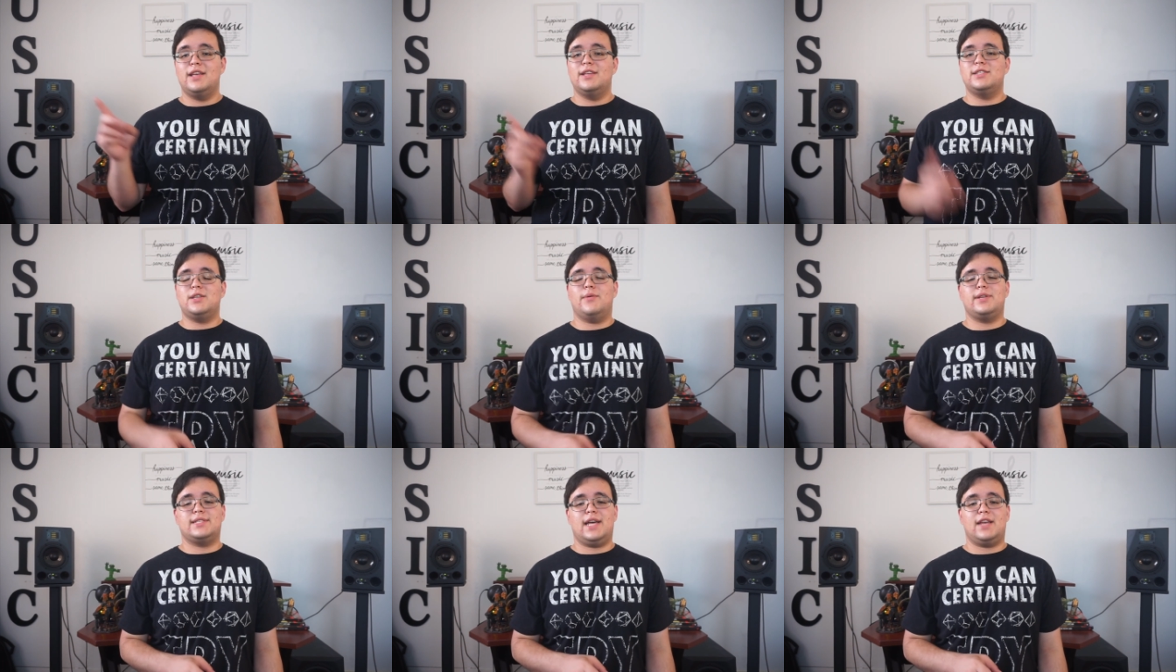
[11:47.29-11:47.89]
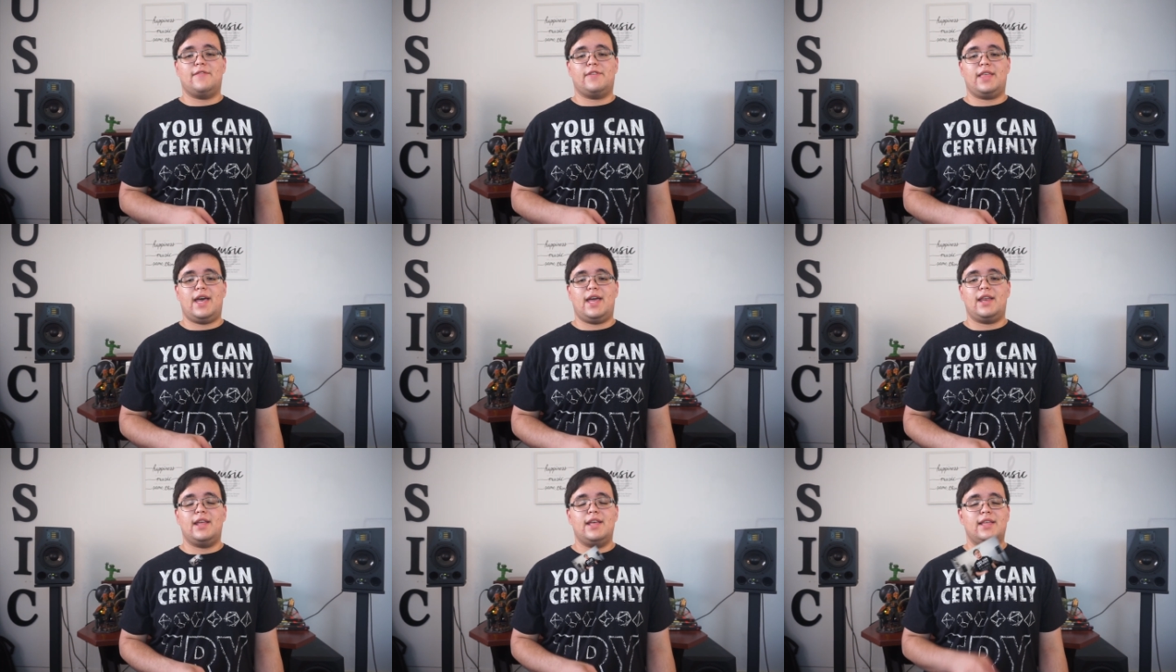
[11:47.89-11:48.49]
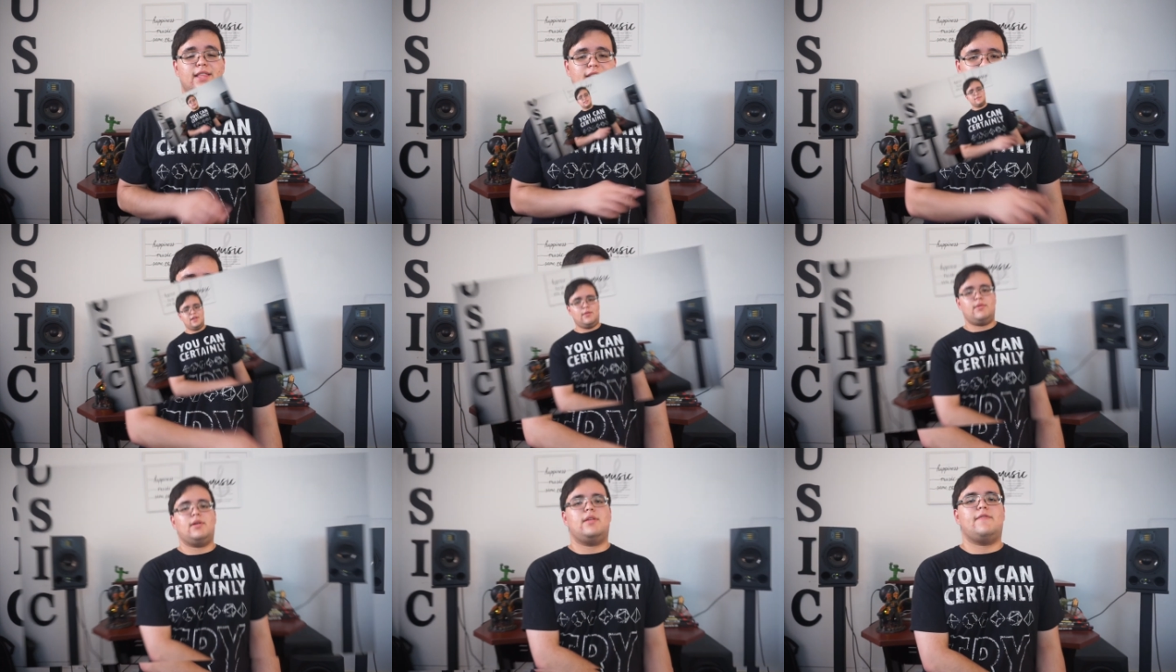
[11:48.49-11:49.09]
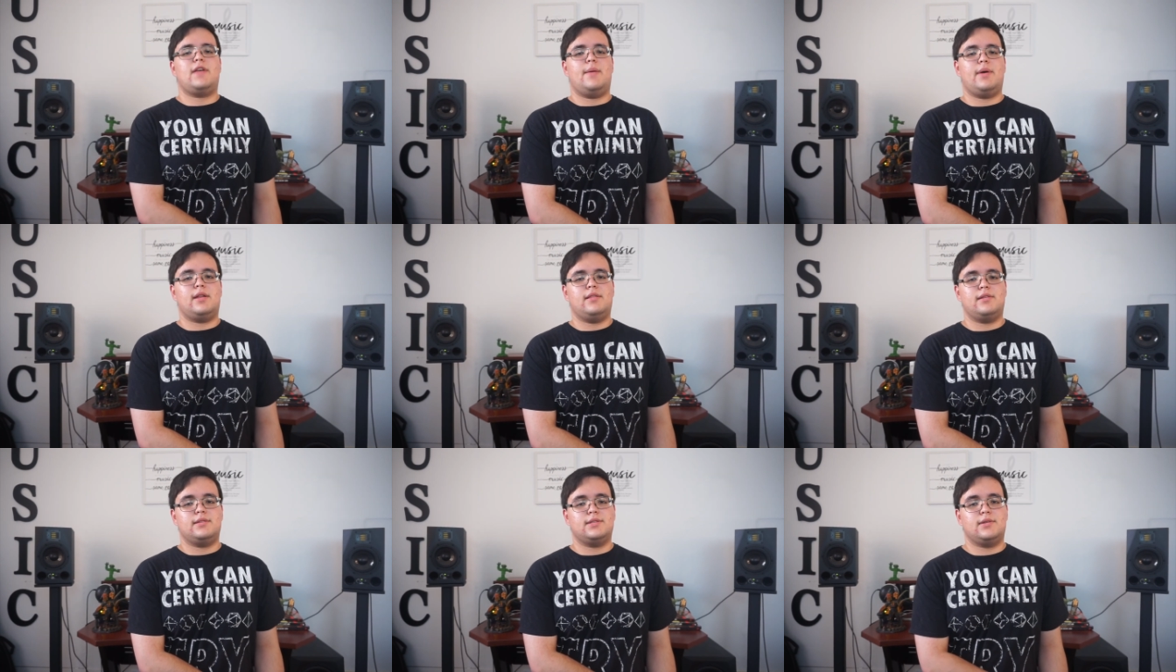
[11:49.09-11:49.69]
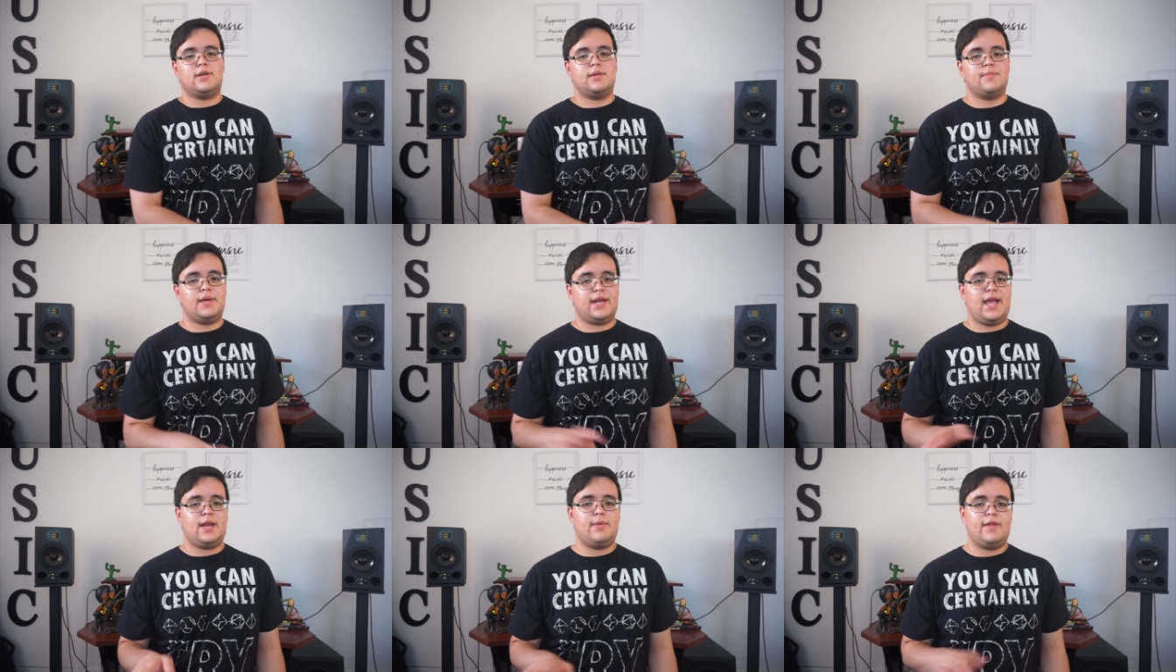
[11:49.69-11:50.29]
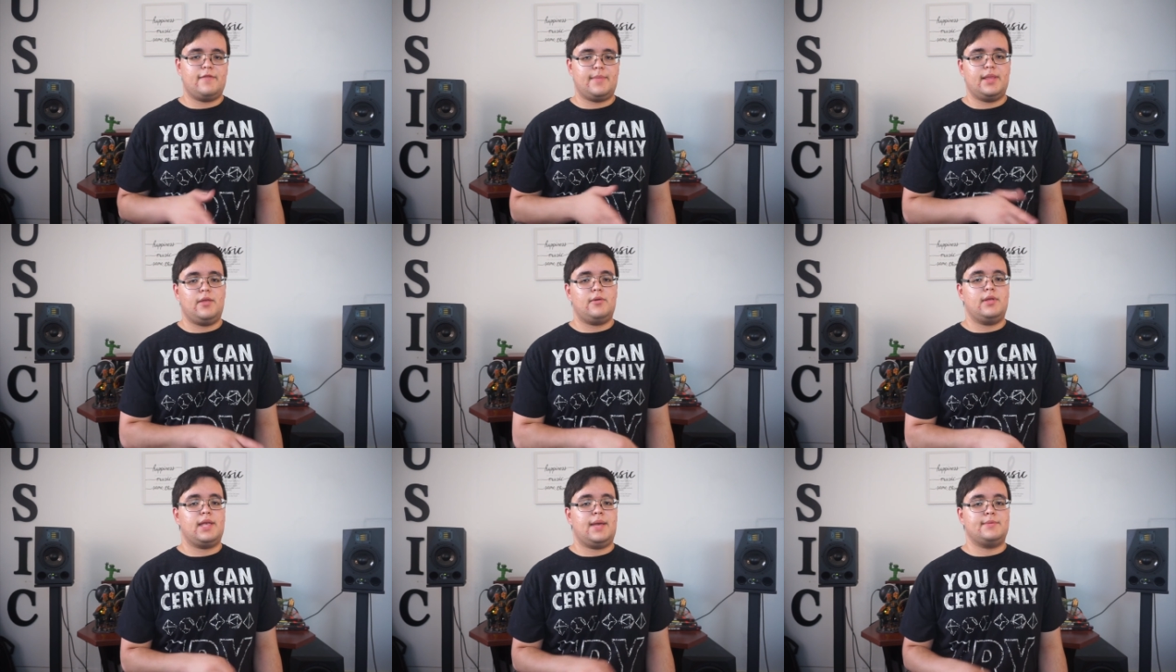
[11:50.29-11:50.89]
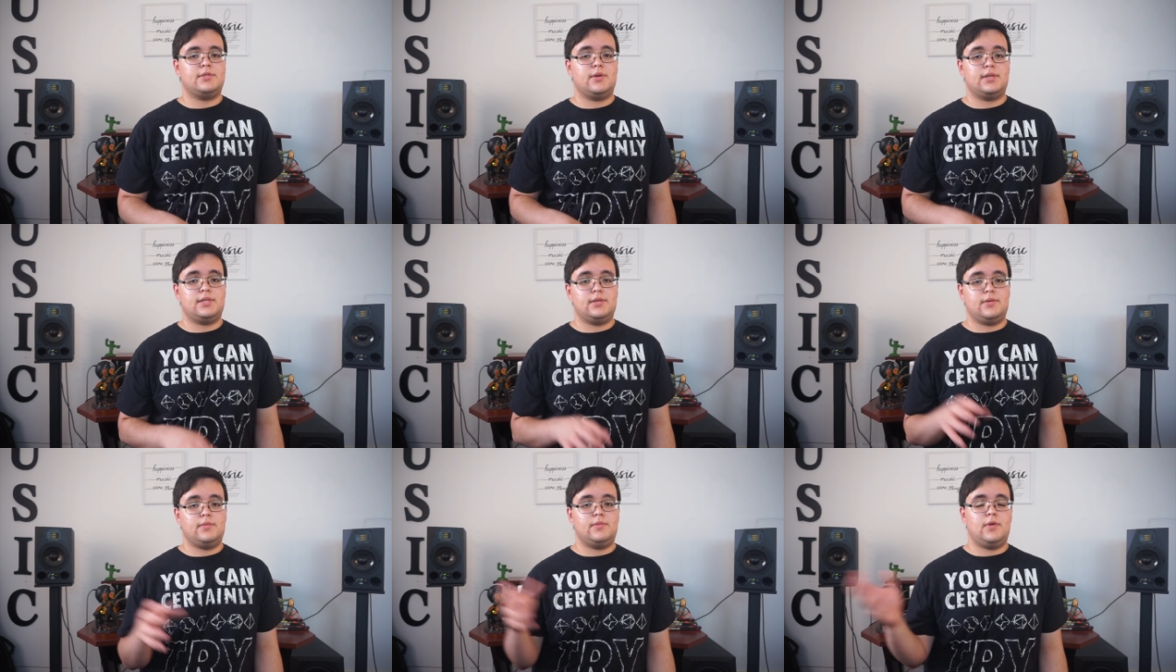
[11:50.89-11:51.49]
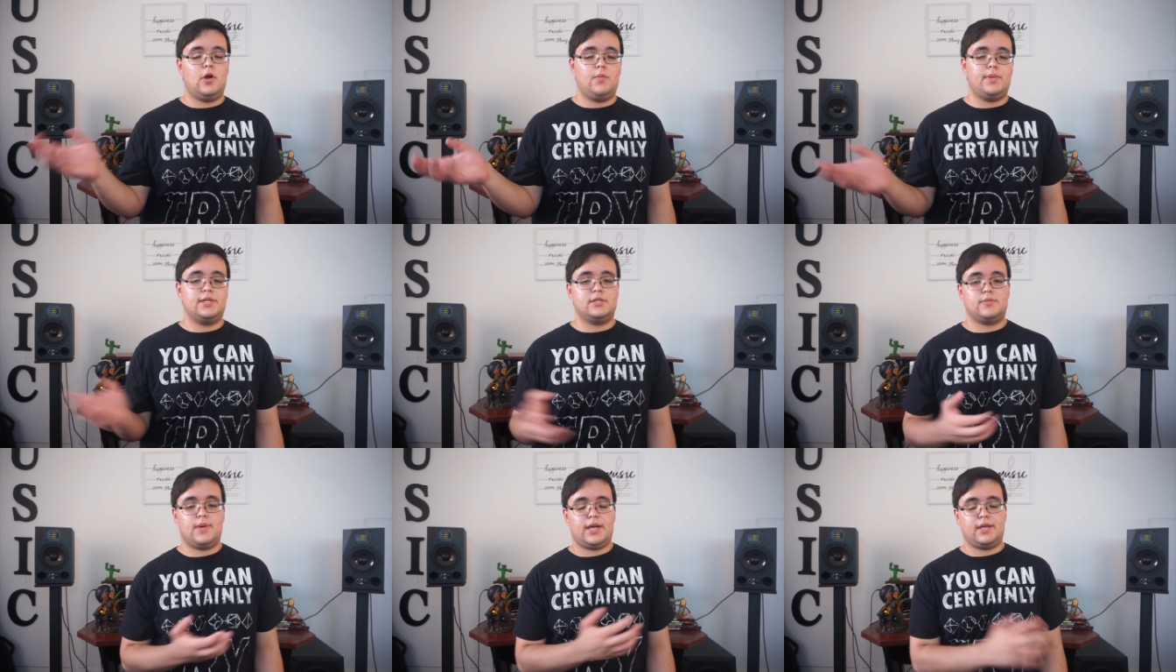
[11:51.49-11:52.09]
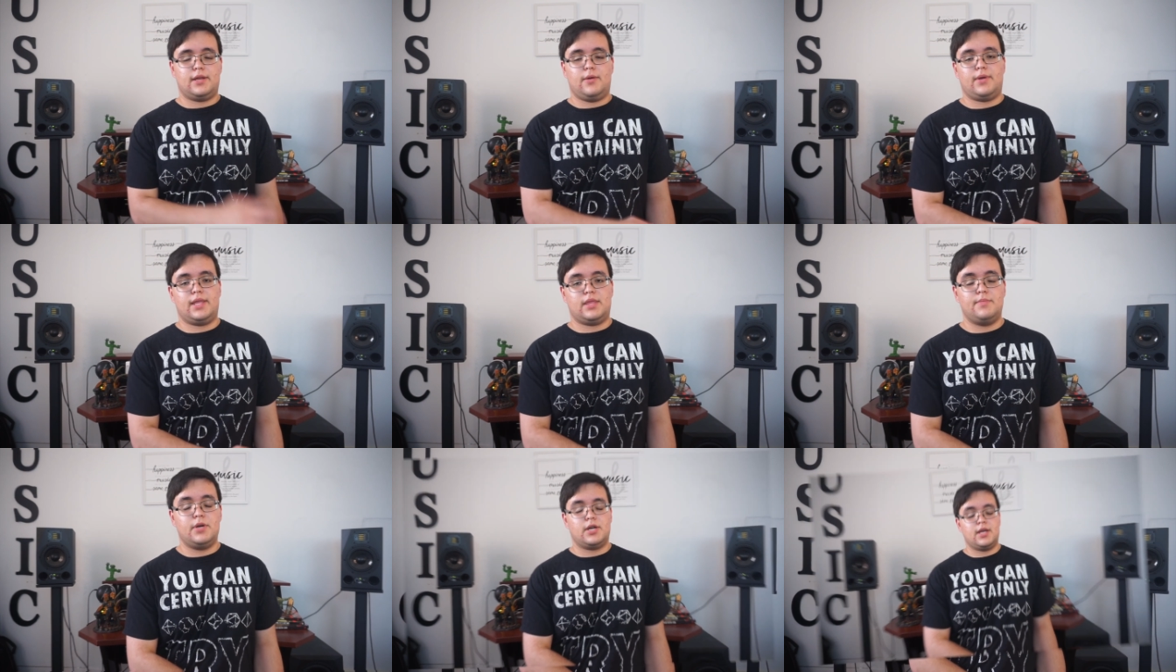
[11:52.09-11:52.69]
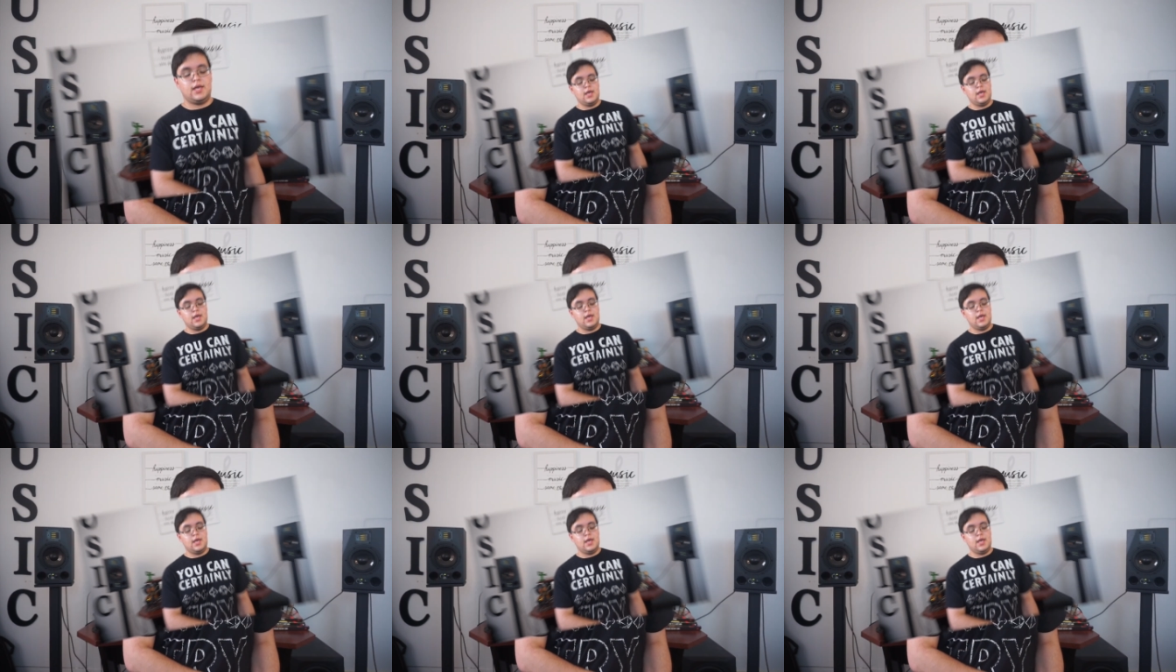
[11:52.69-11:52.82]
So excited for that. This video would have come out a little sooner, but I had to wait for my local game store to open so I could go get the book.